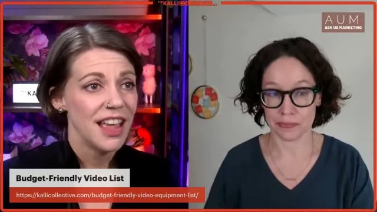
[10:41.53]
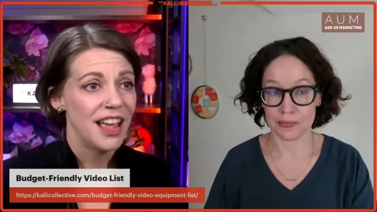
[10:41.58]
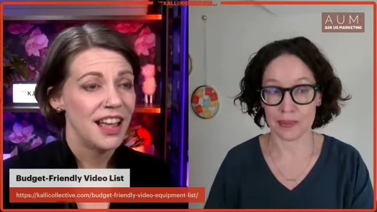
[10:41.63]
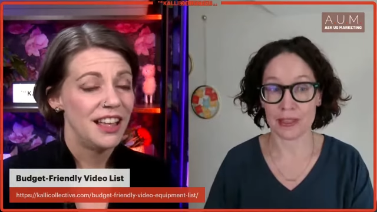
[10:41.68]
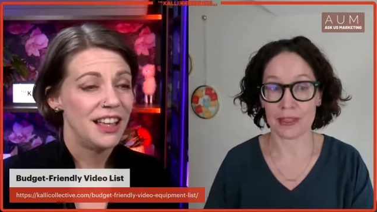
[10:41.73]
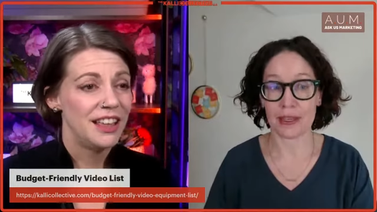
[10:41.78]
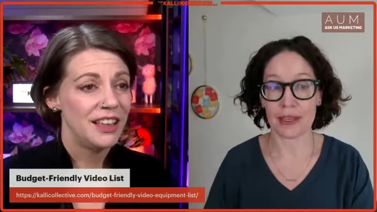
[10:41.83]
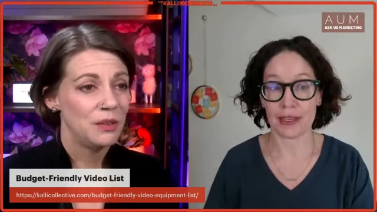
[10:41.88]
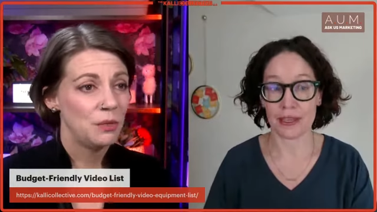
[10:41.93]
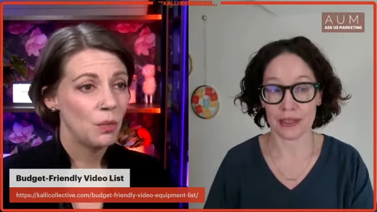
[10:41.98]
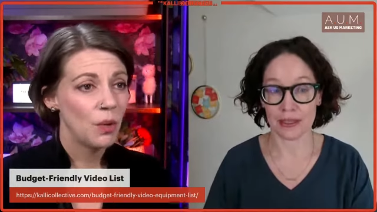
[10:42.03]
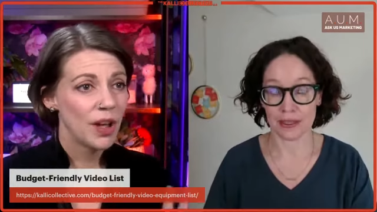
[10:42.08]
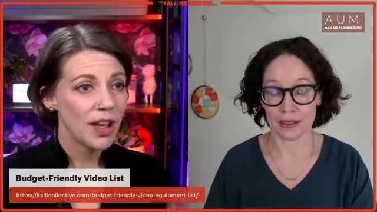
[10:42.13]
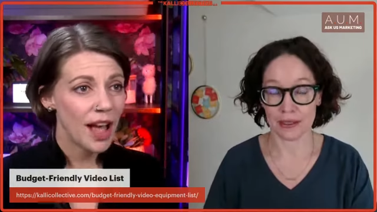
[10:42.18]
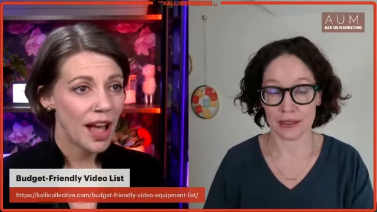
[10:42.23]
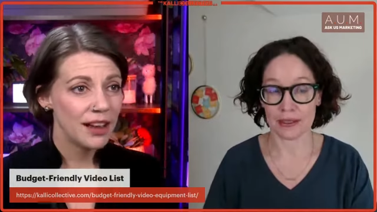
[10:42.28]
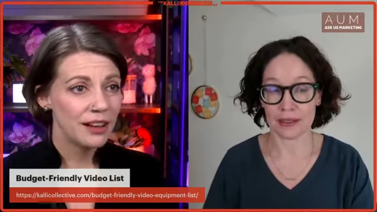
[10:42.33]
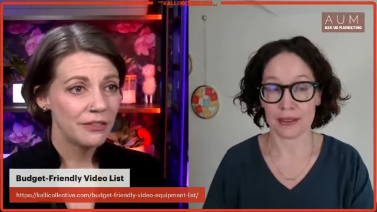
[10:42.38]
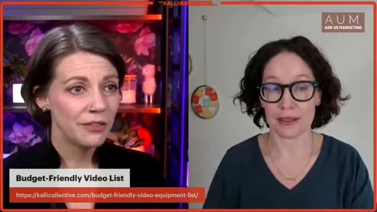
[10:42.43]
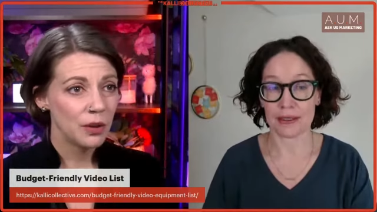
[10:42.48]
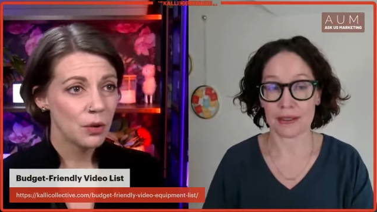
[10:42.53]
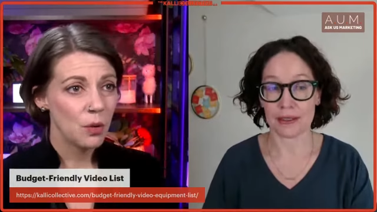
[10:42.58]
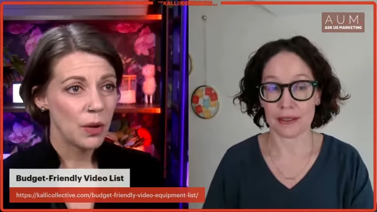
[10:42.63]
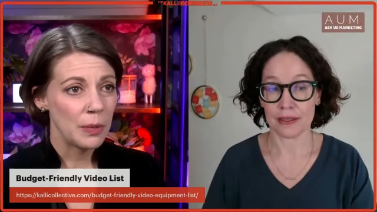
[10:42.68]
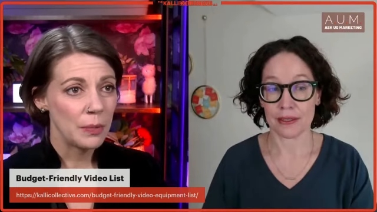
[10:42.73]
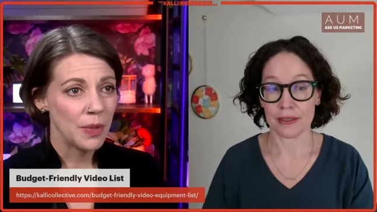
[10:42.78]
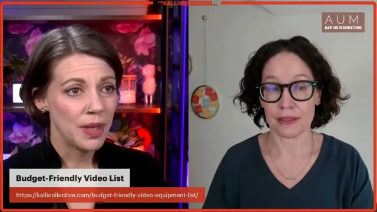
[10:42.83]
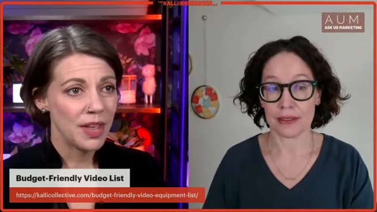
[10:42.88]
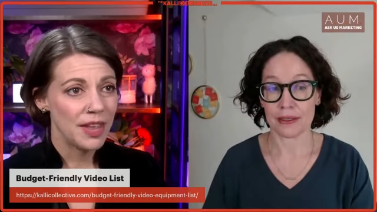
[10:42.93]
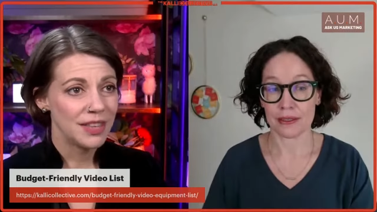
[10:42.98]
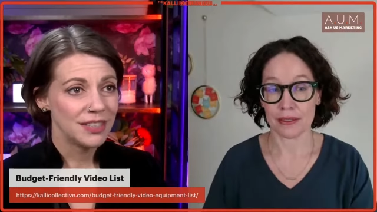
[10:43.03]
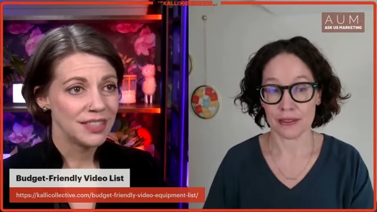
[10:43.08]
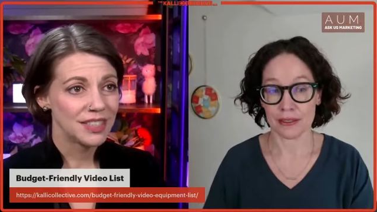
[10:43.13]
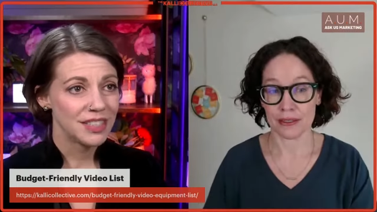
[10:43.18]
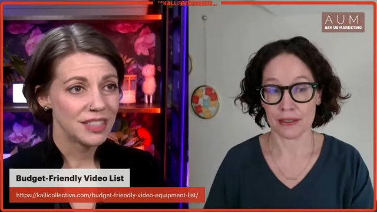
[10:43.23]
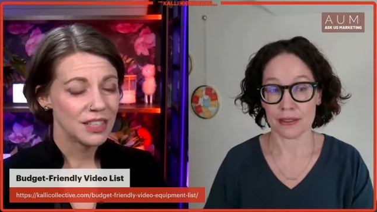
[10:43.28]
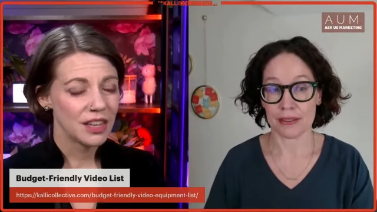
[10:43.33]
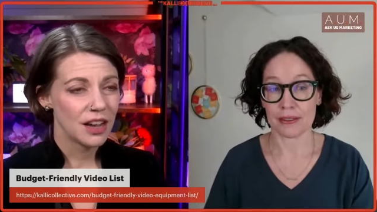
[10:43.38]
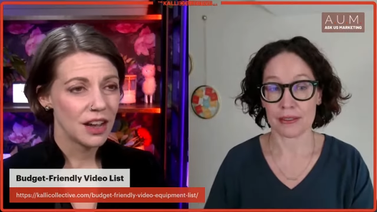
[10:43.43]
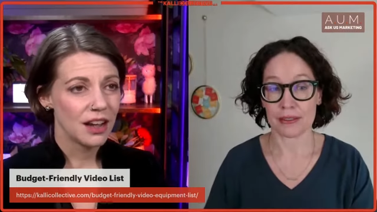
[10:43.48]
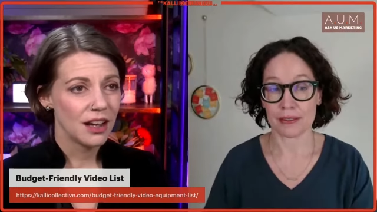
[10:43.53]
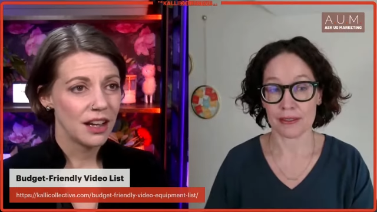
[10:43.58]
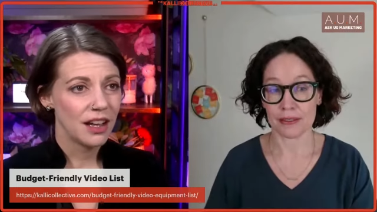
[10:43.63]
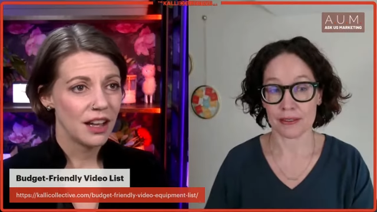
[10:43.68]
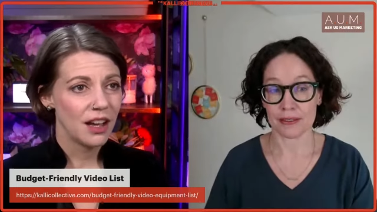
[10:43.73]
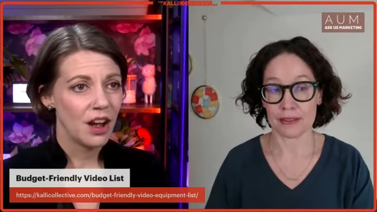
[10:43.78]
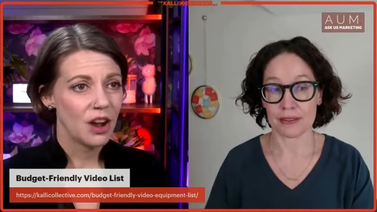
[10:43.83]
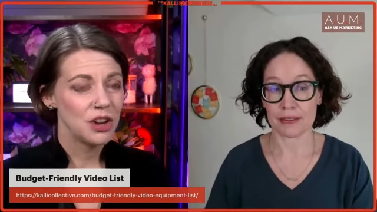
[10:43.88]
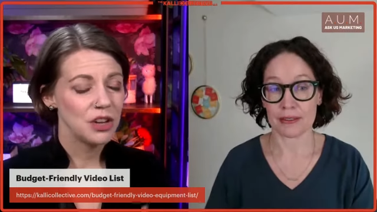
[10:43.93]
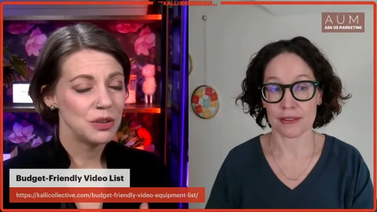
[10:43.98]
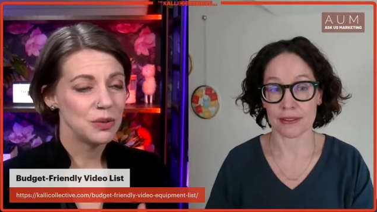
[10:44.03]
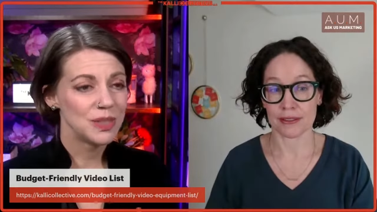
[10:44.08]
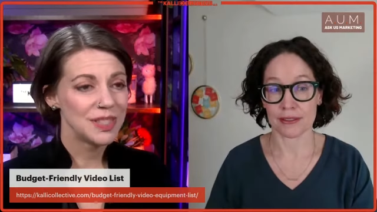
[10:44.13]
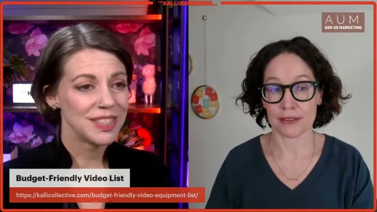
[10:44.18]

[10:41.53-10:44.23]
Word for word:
Speaker 1: And what kind of equipment uh, are you